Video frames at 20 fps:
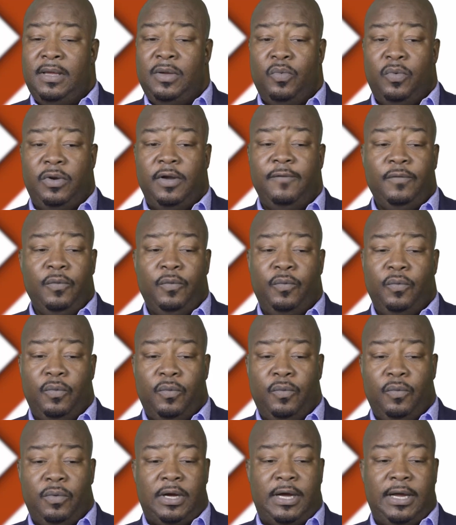Whenever
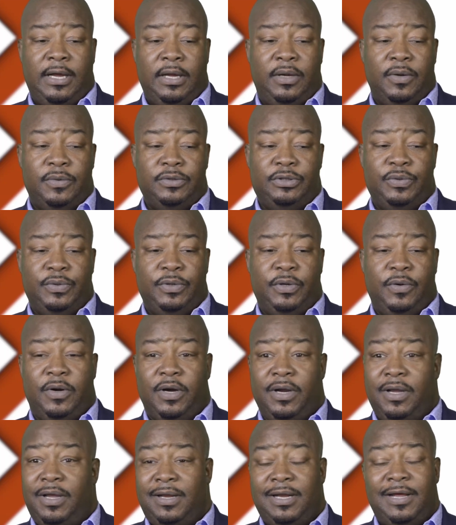I go to a new
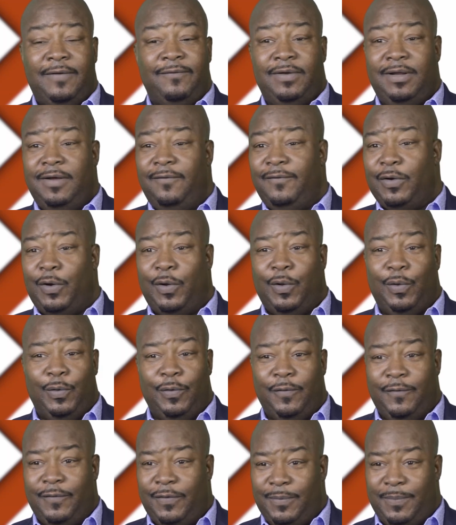area, and I've lived all
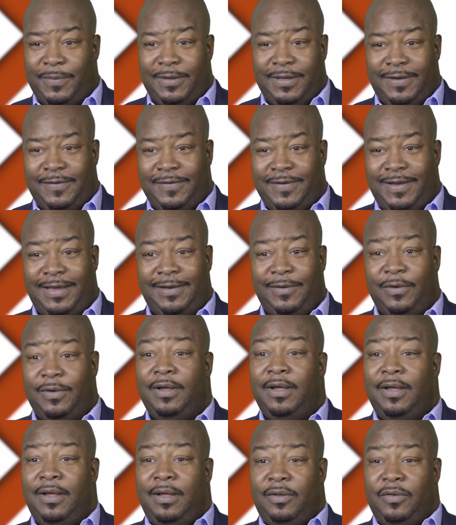over the place, and
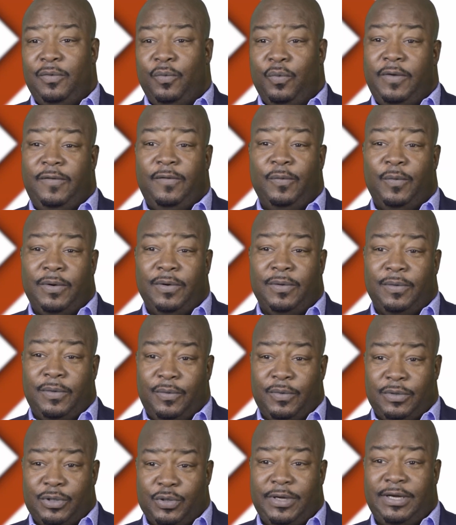the reason we're
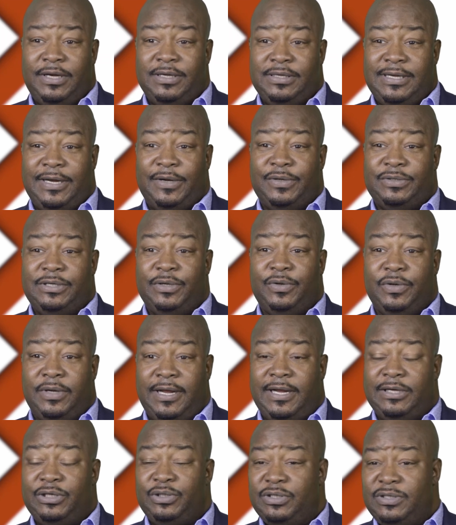Training Standards
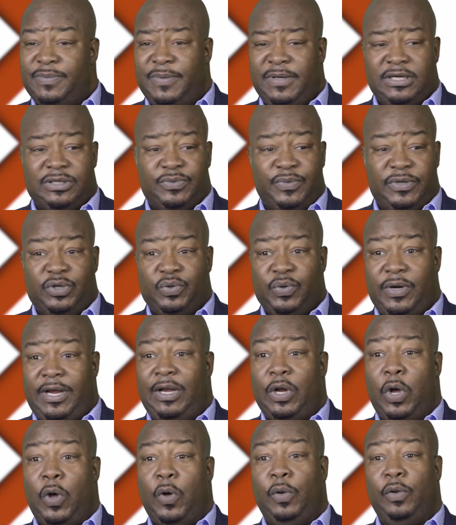International is because we
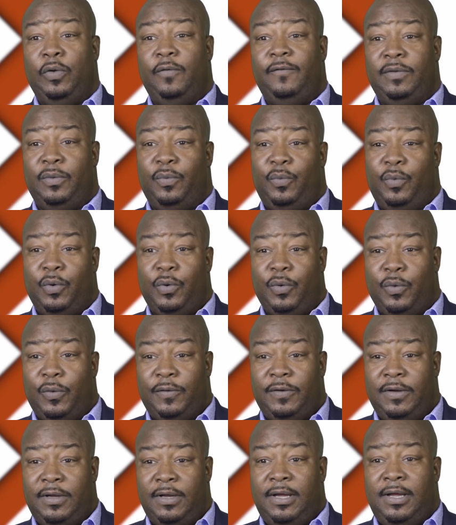train all over the
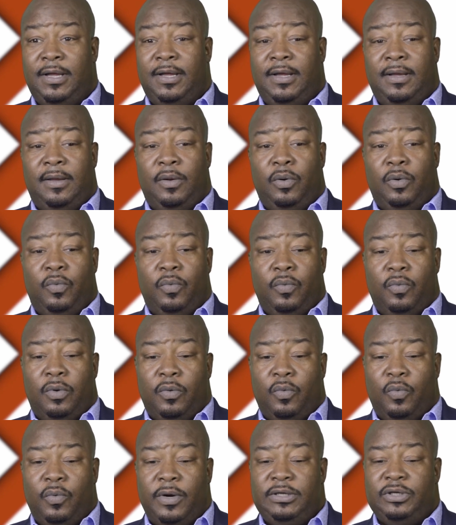world.
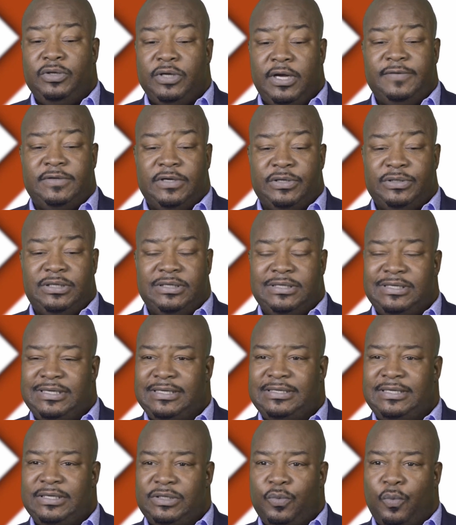What drives our
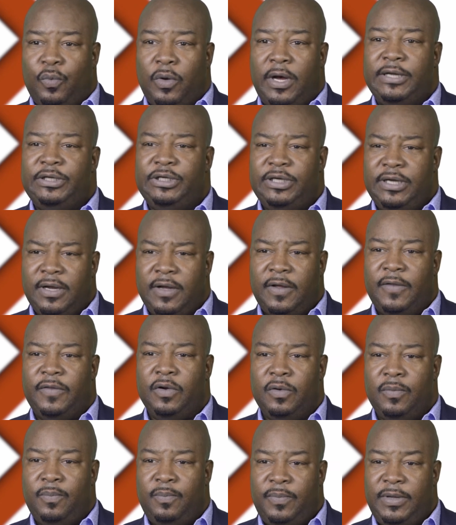success is watching
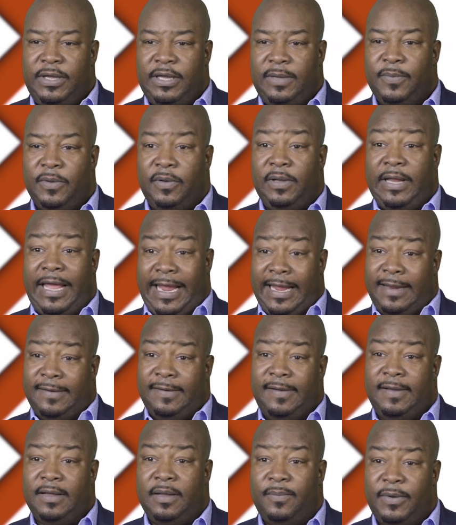other people
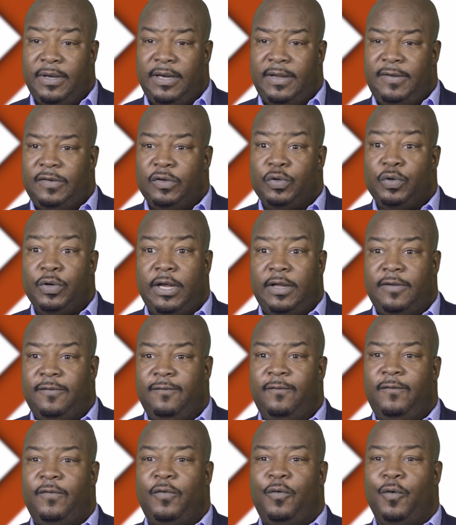and companies
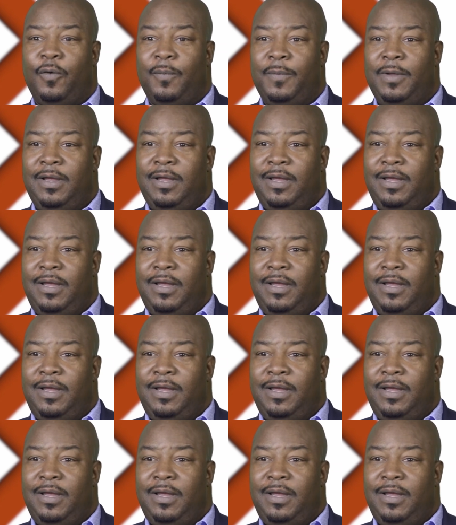transform.